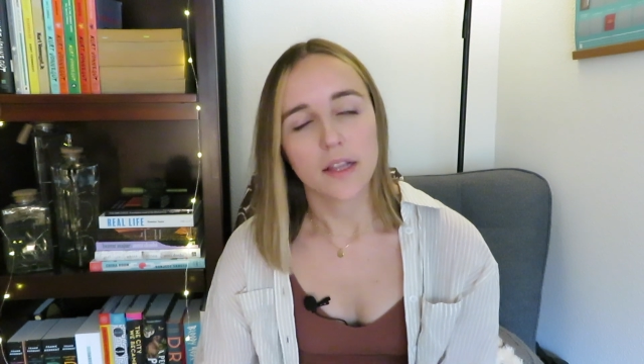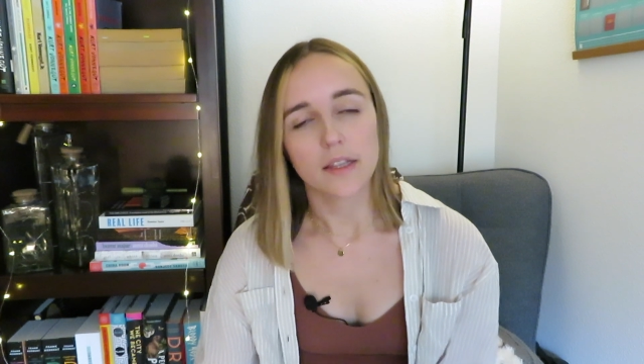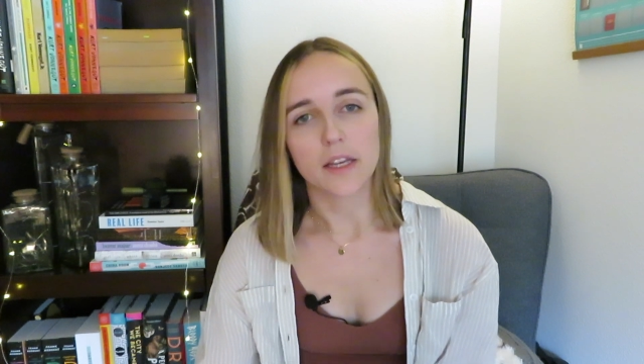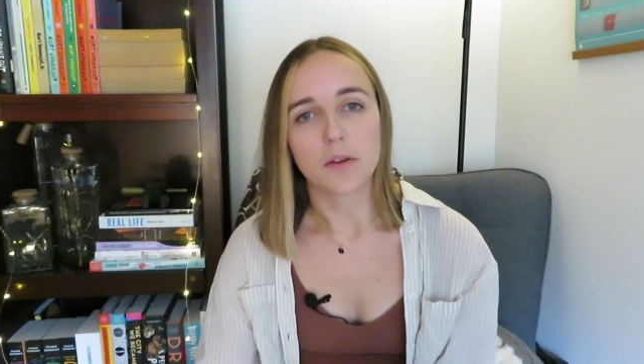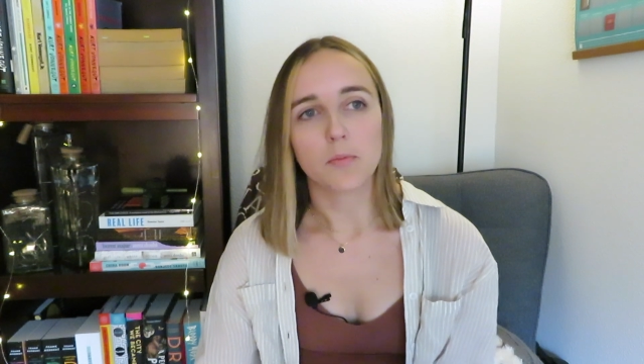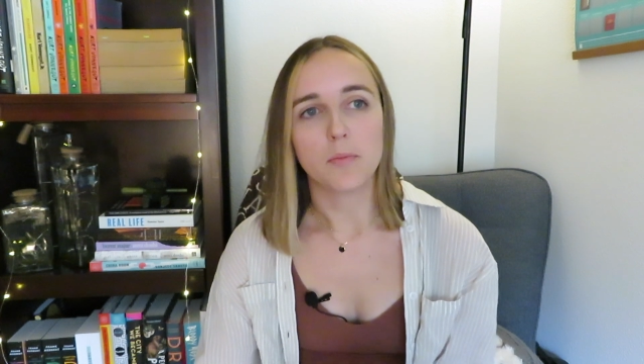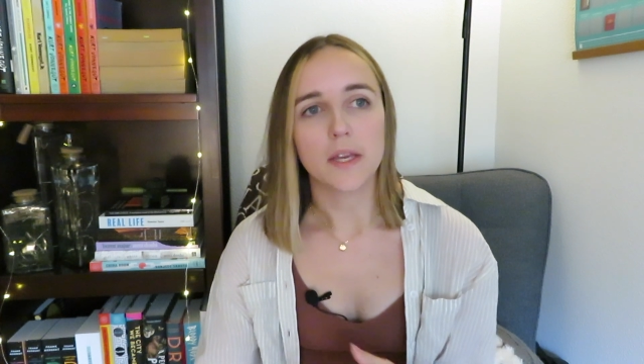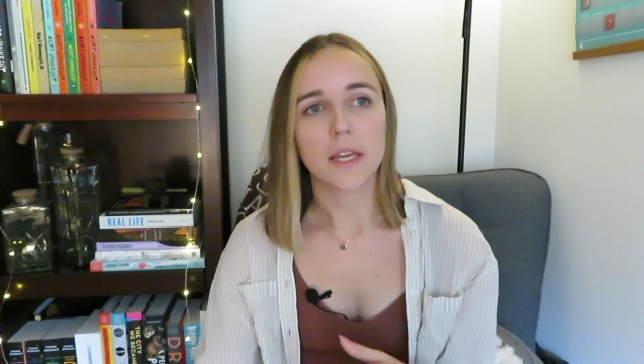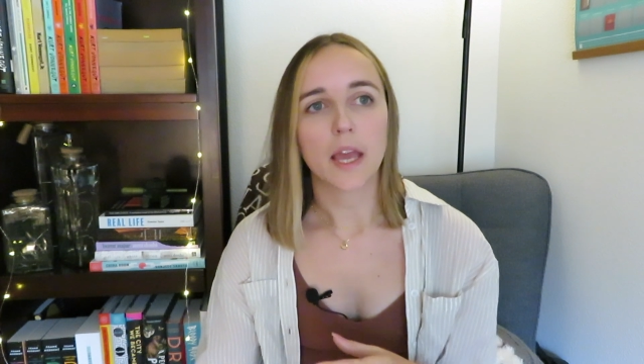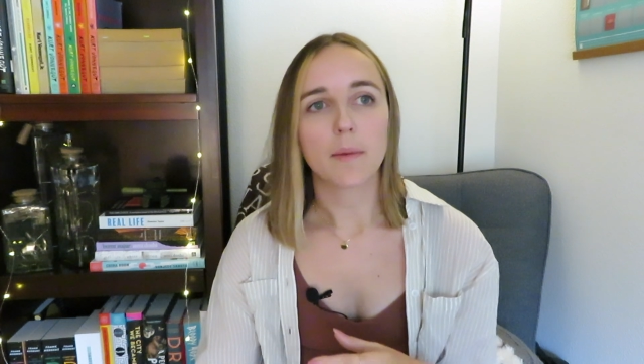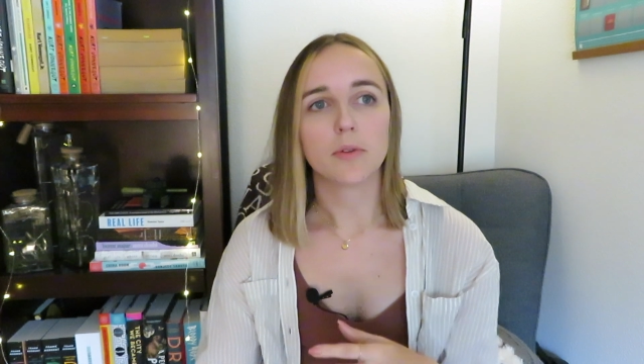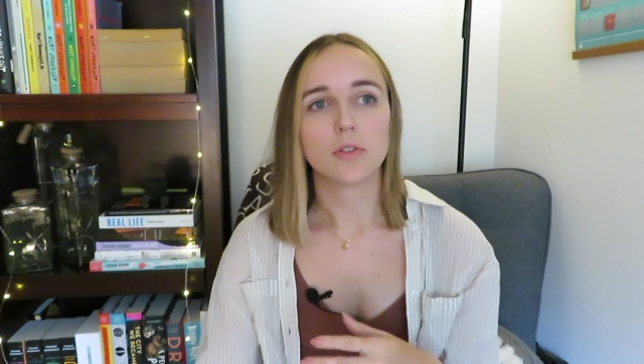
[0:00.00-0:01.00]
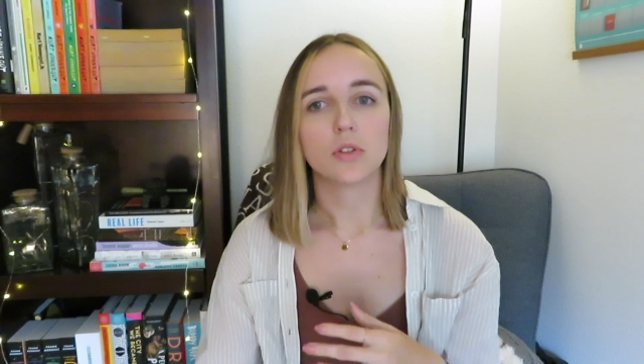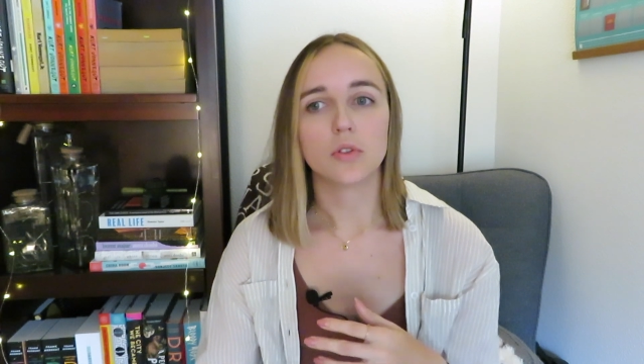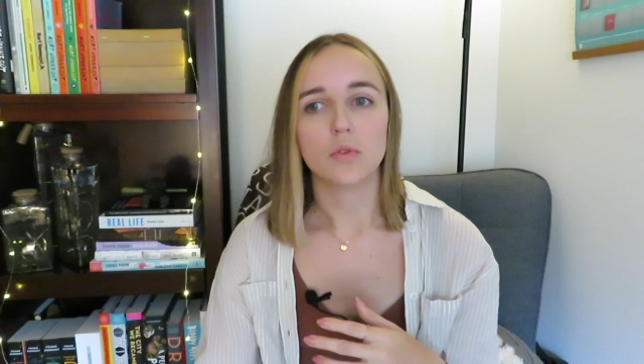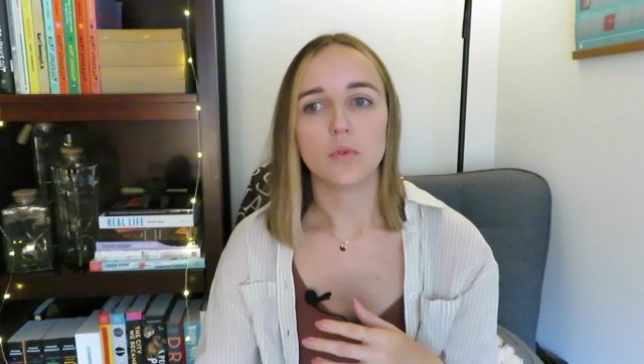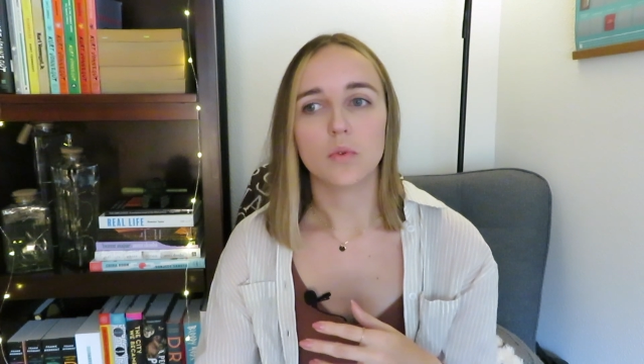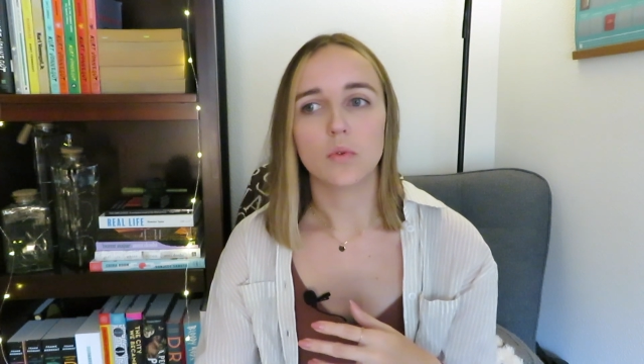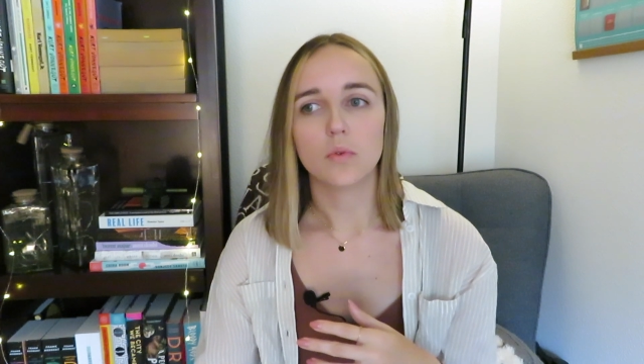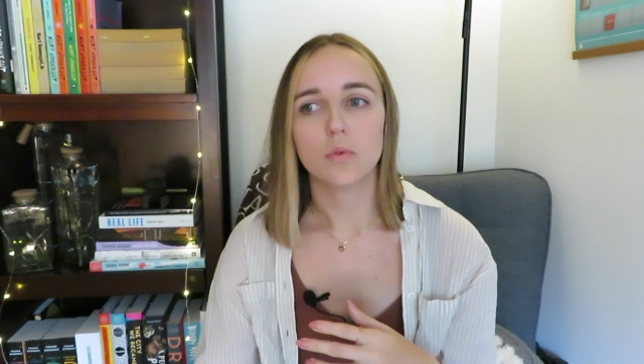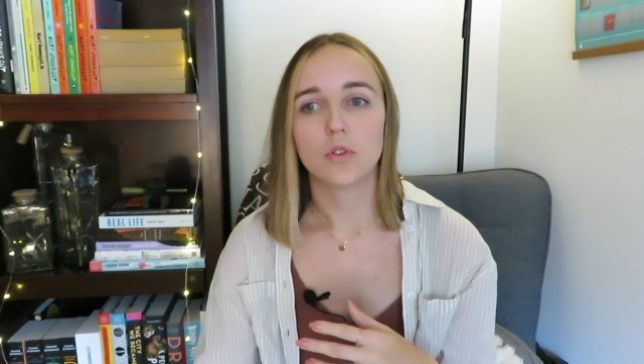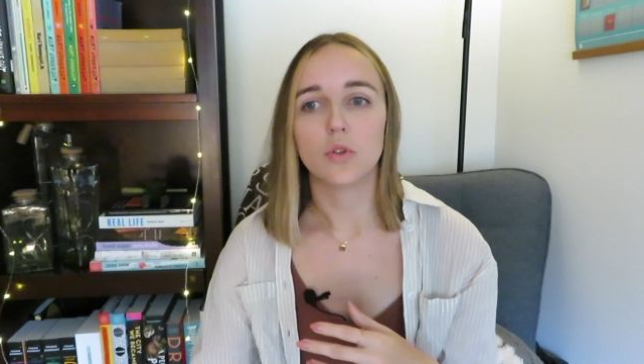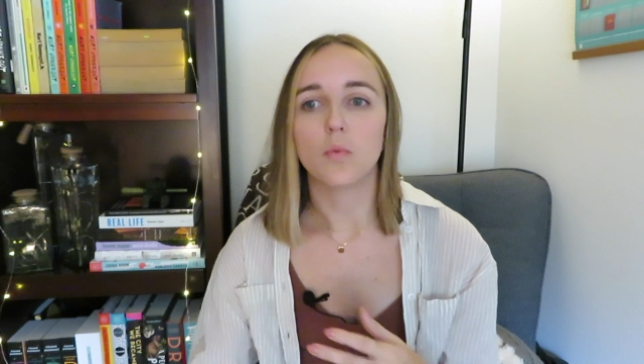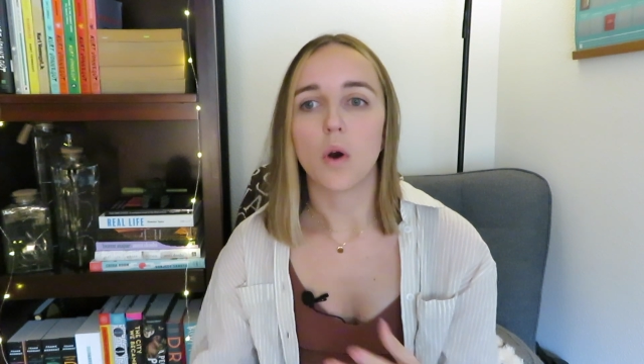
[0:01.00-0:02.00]
like being able to
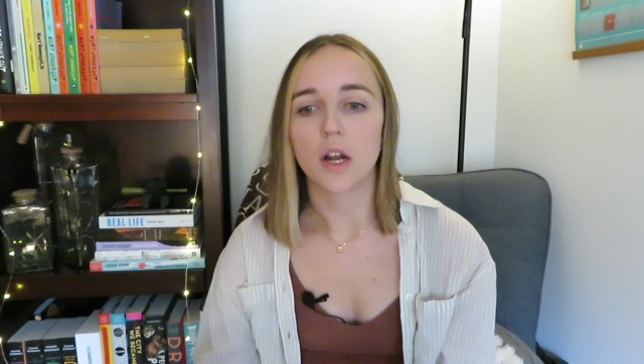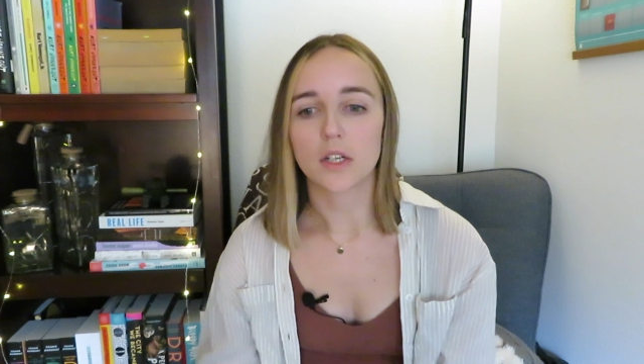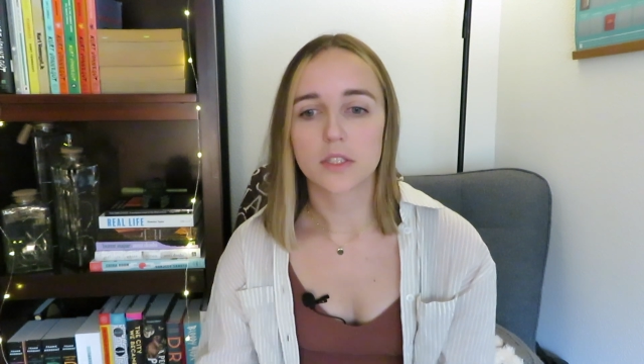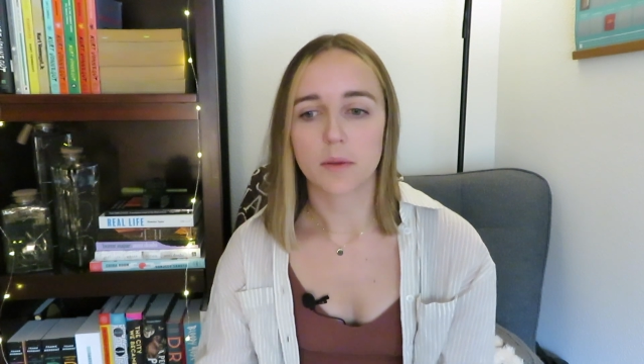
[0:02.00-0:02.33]
watch